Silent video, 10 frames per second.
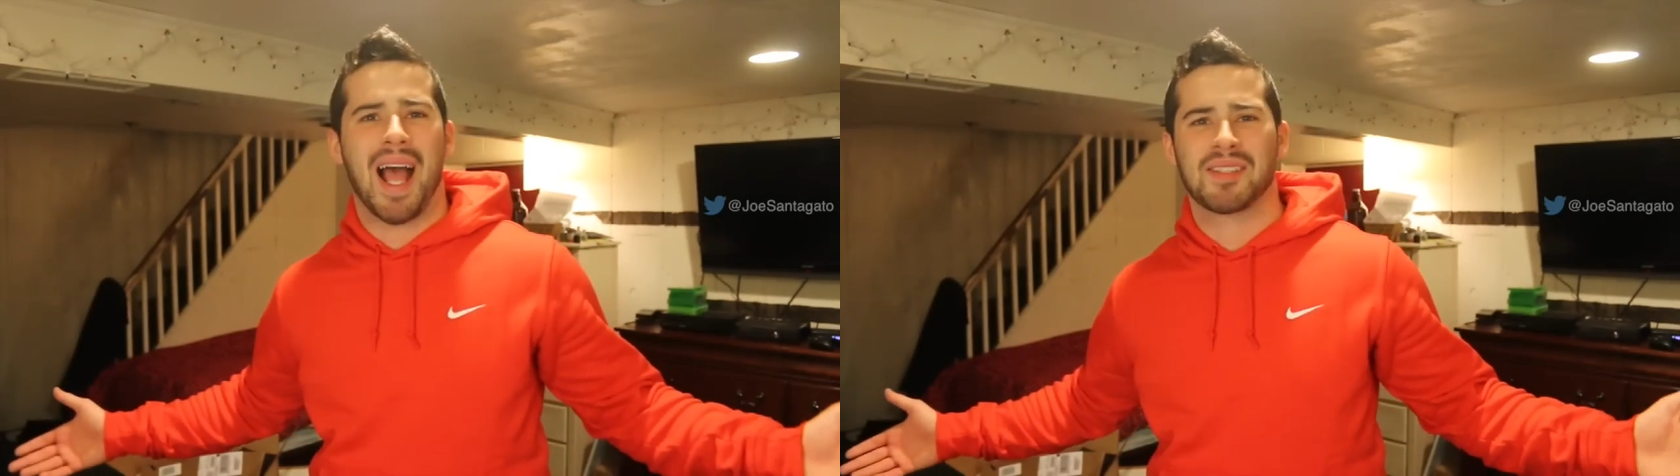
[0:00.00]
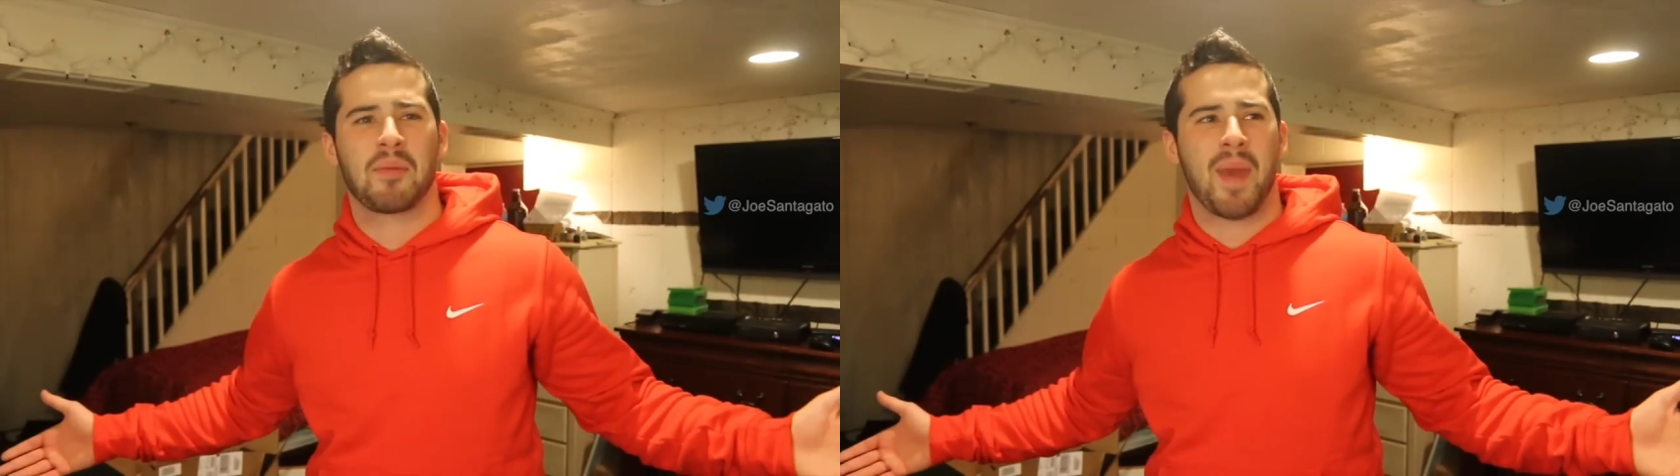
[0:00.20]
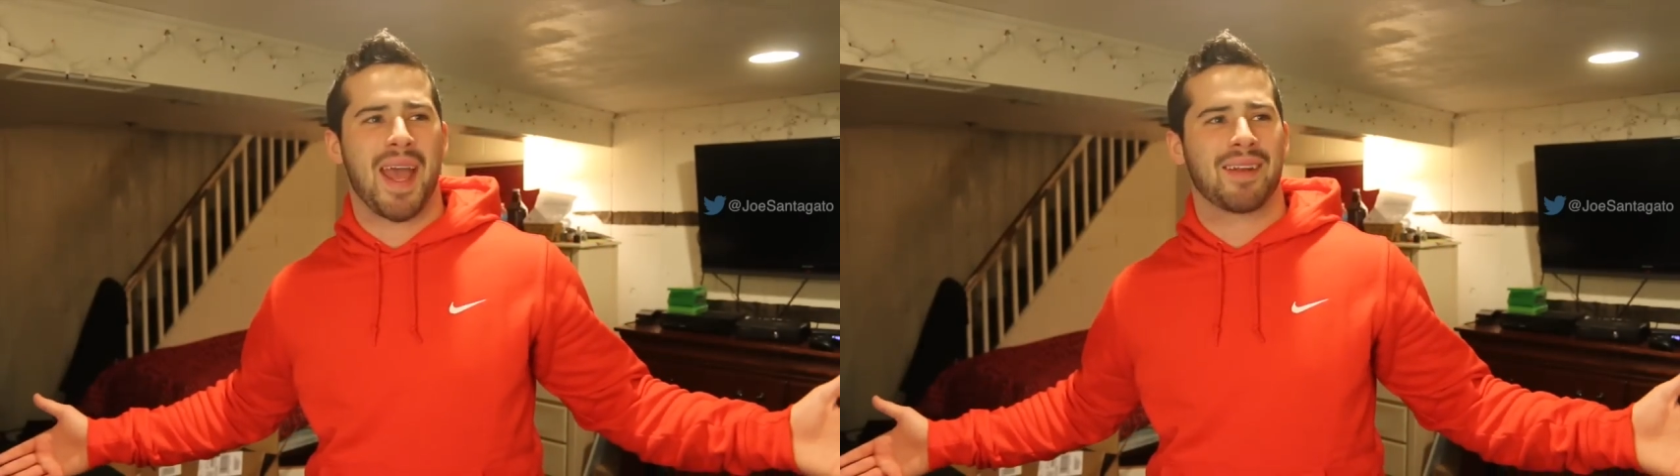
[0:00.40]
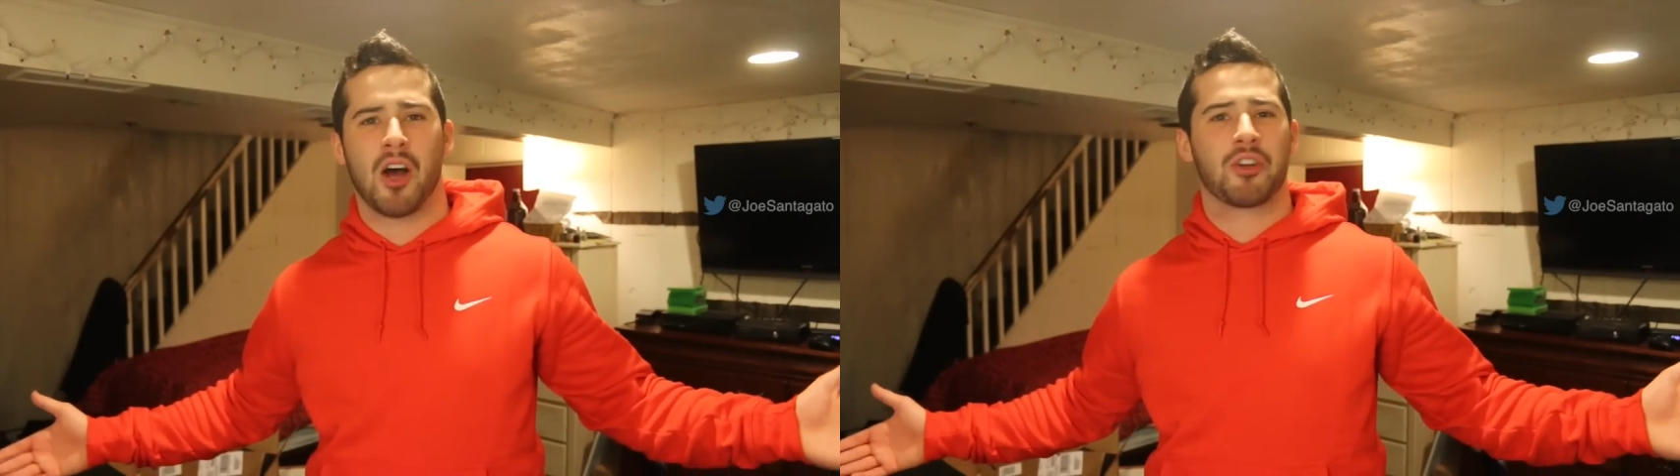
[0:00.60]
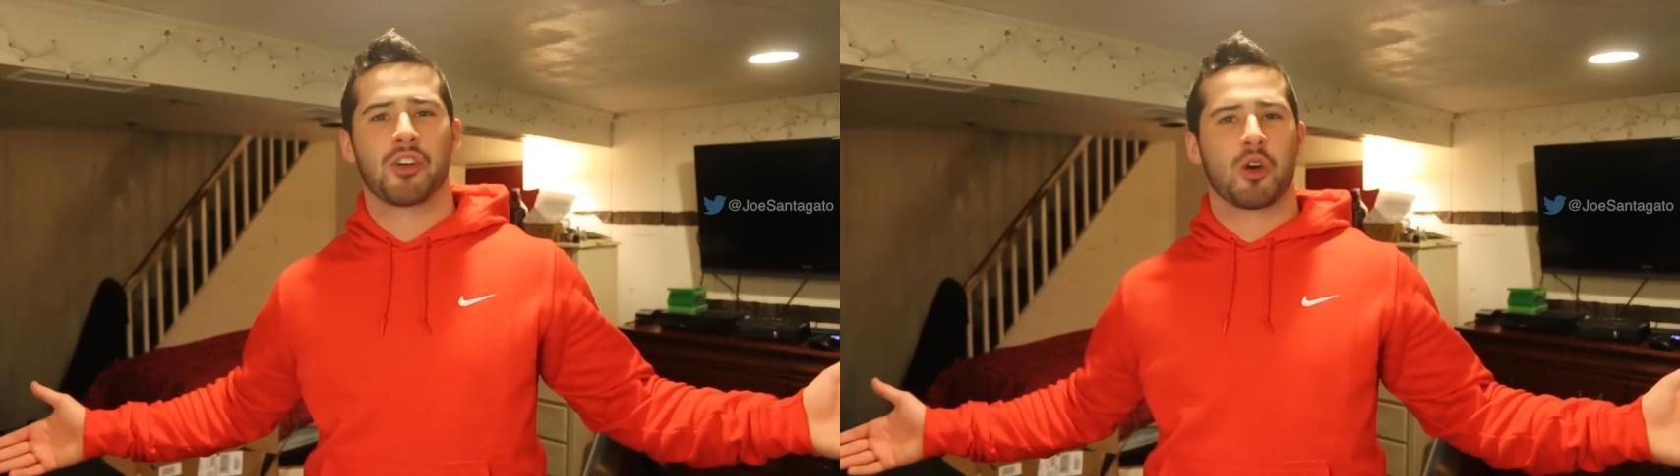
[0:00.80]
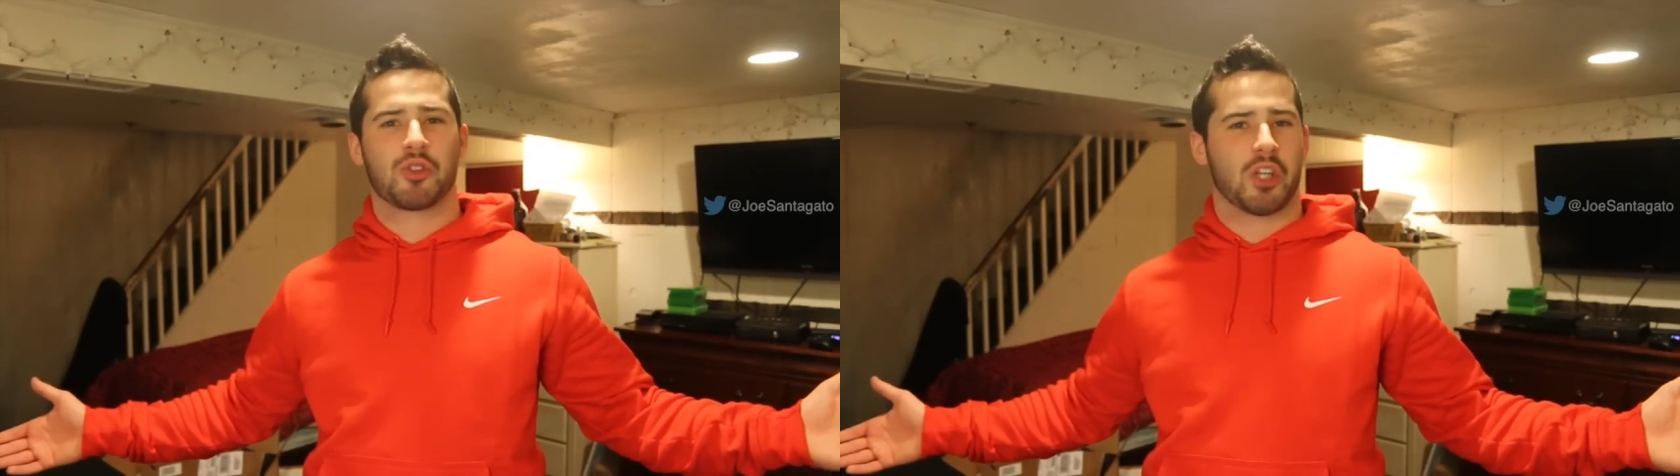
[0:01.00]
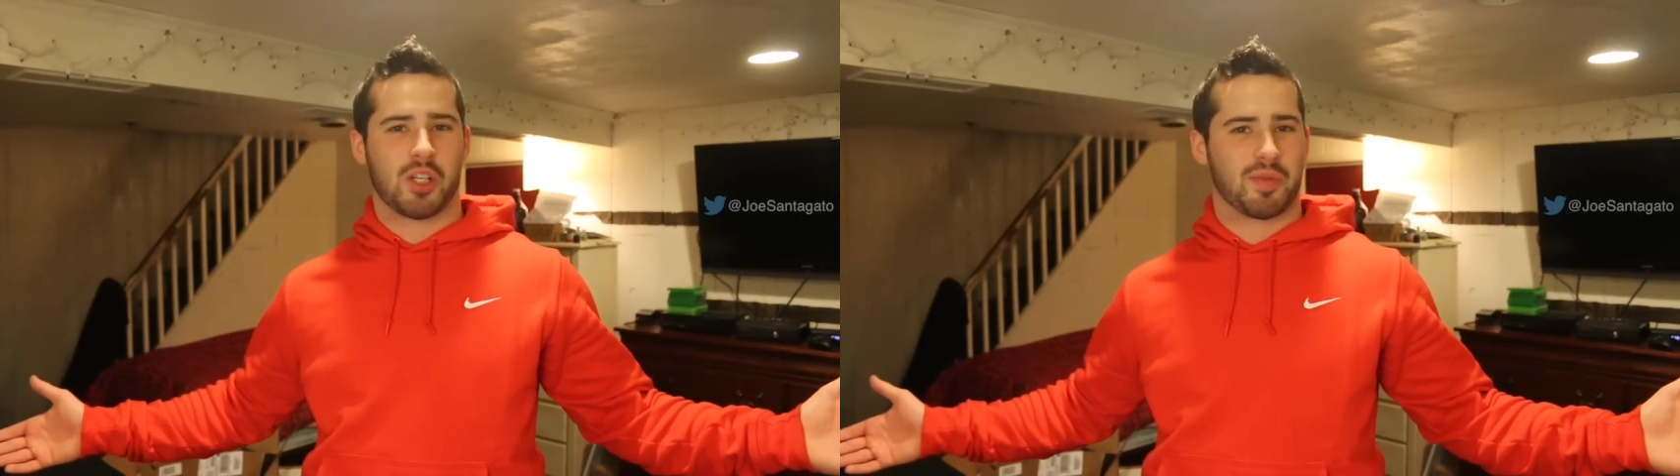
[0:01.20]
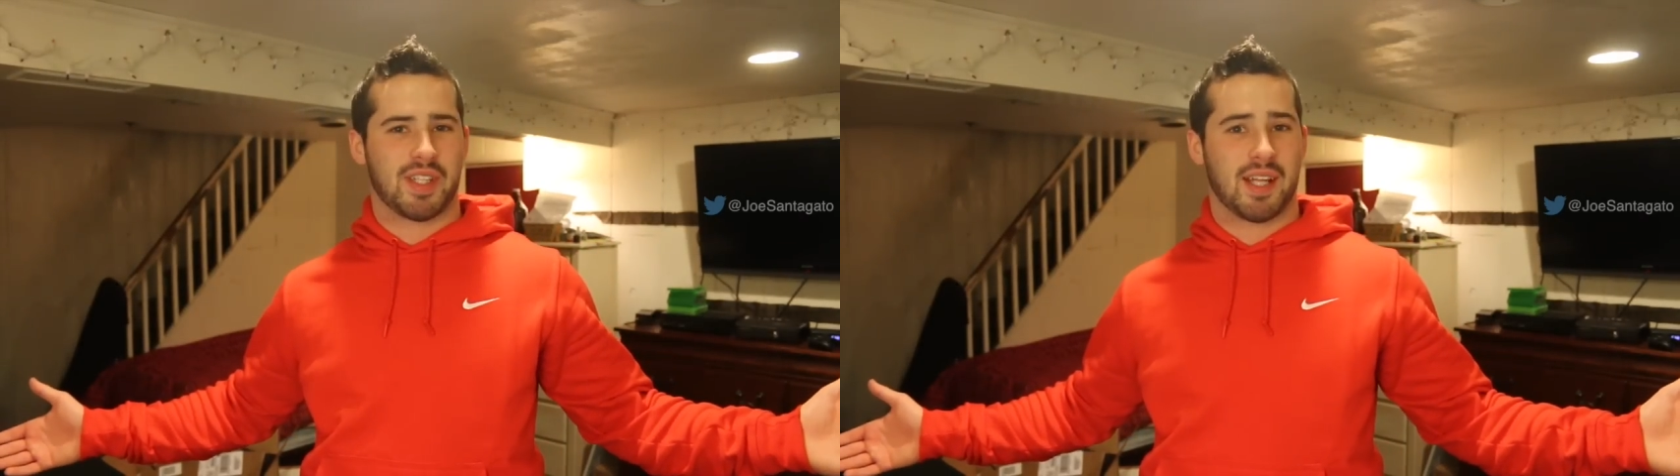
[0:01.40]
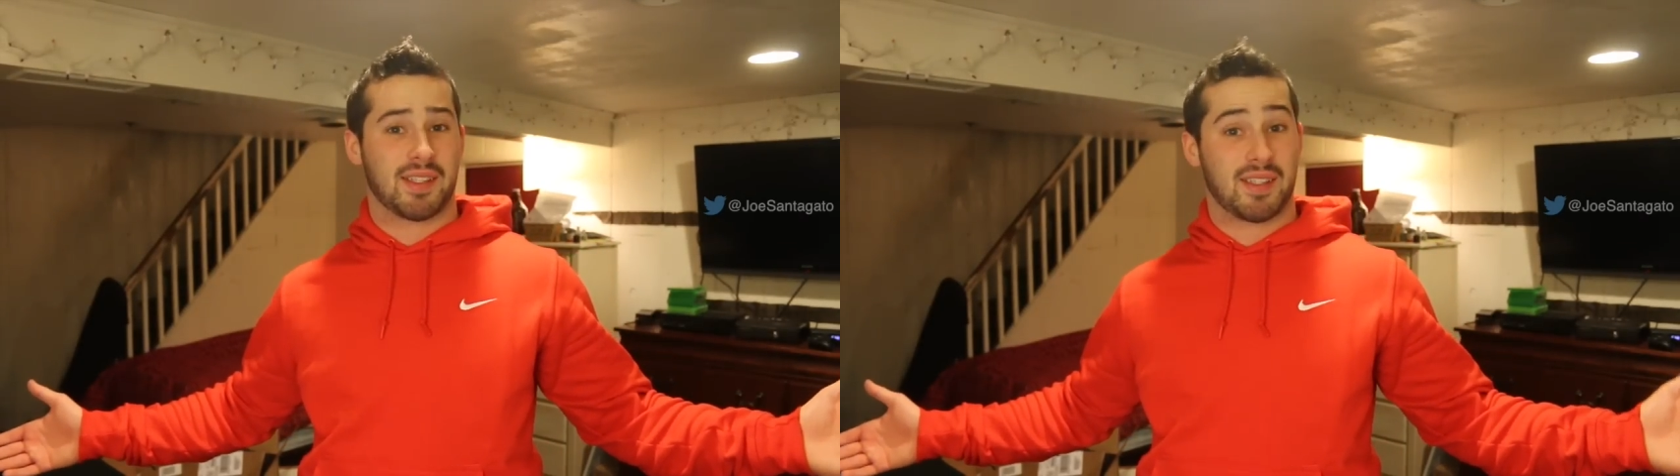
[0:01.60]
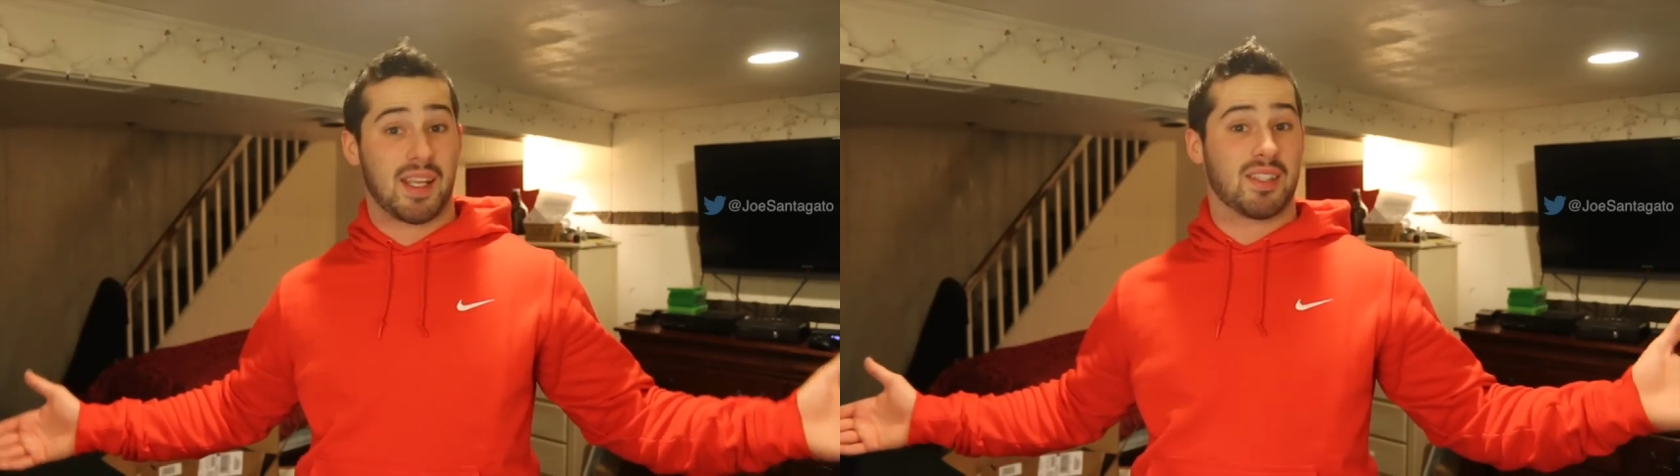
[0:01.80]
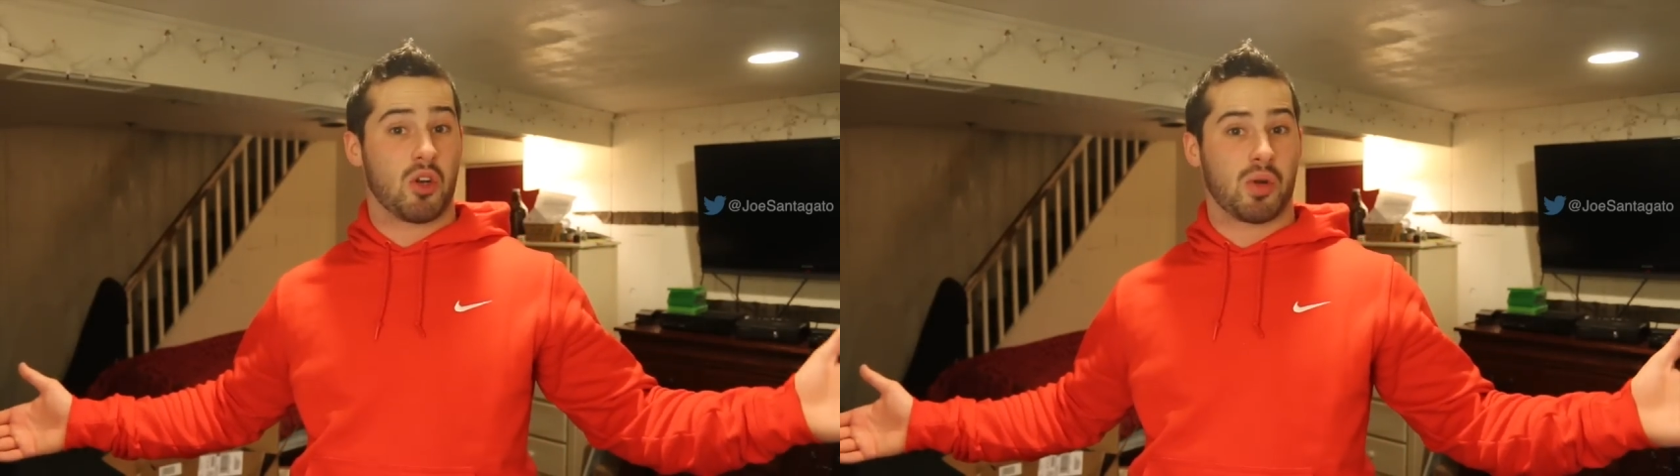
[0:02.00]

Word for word: As a man, under no circumstances is it